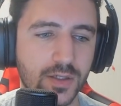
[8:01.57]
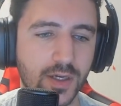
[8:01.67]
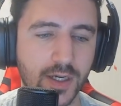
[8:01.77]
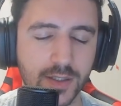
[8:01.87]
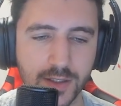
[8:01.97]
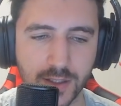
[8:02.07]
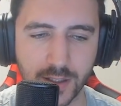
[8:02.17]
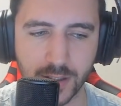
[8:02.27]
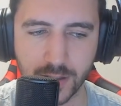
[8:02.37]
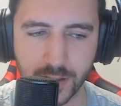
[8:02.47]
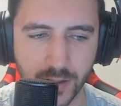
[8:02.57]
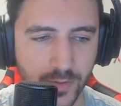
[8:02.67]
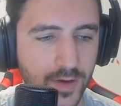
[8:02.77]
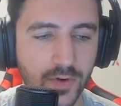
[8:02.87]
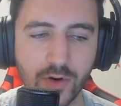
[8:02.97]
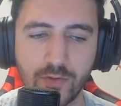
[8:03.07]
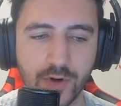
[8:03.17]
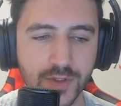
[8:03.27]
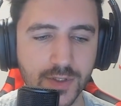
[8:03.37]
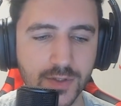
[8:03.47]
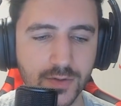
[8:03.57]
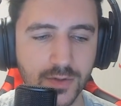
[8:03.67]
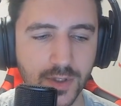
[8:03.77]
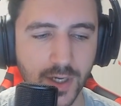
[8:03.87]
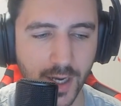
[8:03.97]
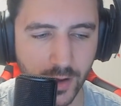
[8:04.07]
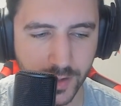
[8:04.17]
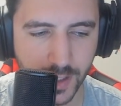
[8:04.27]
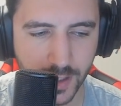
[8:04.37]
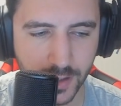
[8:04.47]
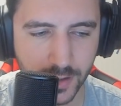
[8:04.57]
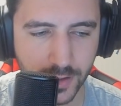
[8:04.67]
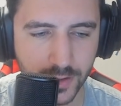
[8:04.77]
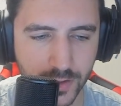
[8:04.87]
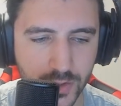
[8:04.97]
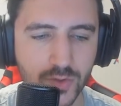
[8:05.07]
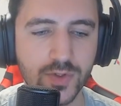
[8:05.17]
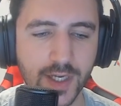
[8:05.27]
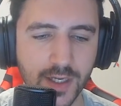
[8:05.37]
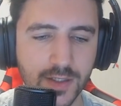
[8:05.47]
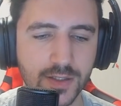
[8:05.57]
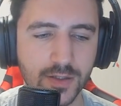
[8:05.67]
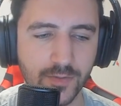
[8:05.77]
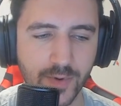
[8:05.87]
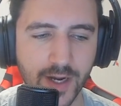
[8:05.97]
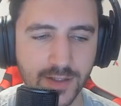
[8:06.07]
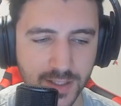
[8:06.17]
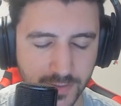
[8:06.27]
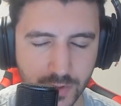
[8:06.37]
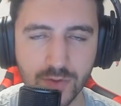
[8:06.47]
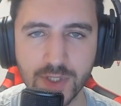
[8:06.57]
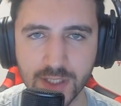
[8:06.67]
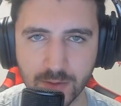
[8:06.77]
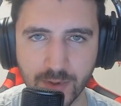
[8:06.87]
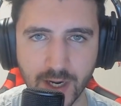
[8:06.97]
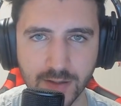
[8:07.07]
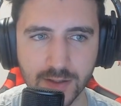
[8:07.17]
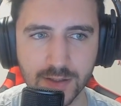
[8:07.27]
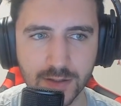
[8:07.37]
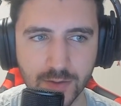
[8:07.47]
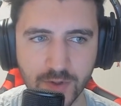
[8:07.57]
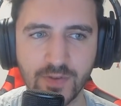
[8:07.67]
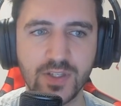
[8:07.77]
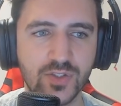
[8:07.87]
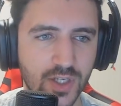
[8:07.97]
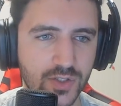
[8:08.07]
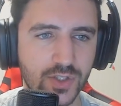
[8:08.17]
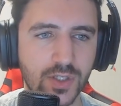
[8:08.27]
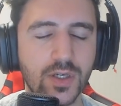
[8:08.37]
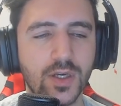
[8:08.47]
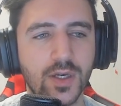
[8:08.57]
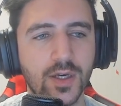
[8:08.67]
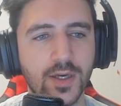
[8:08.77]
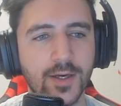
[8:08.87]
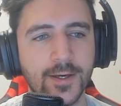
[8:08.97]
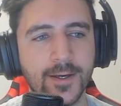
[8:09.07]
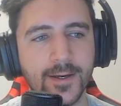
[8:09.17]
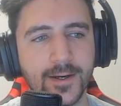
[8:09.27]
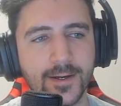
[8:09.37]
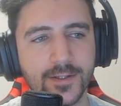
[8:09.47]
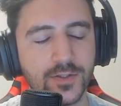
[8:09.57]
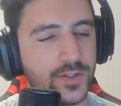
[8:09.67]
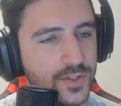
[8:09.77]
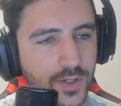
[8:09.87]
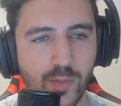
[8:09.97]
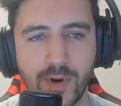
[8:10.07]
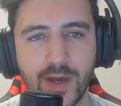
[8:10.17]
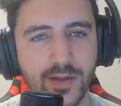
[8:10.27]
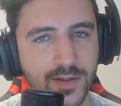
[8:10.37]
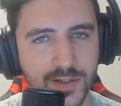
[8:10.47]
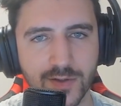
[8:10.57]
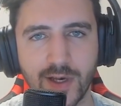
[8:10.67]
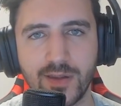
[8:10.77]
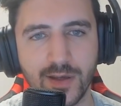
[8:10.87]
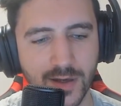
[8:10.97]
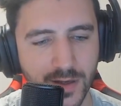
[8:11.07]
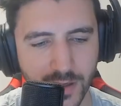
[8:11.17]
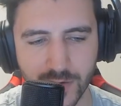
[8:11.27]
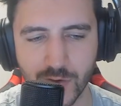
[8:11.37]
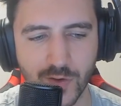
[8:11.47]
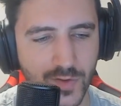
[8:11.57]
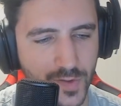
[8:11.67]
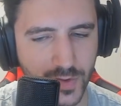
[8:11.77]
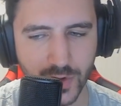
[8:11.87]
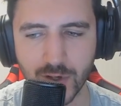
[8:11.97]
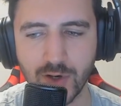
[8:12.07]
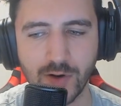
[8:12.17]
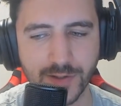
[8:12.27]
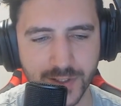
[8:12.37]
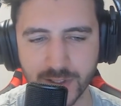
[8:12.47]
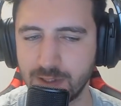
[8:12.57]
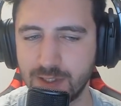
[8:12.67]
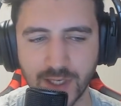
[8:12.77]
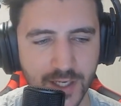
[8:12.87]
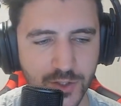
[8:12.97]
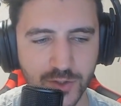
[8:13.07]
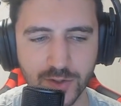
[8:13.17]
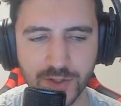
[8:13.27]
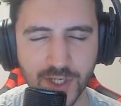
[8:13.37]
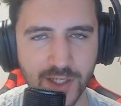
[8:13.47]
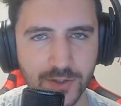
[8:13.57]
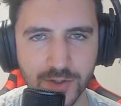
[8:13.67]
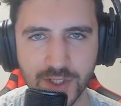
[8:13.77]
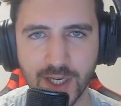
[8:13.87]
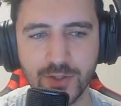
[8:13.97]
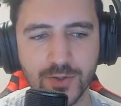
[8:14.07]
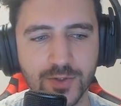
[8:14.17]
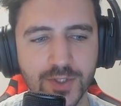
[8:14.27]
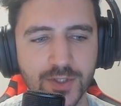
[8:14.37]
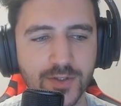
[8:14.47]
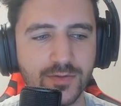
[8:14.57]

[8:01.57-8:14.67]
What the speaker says: and we have a lot of work to do. And in 2 days of practice, after 2 days of practice, we face Genji. So there's no break, there's no nothing. It's just constant schedule. So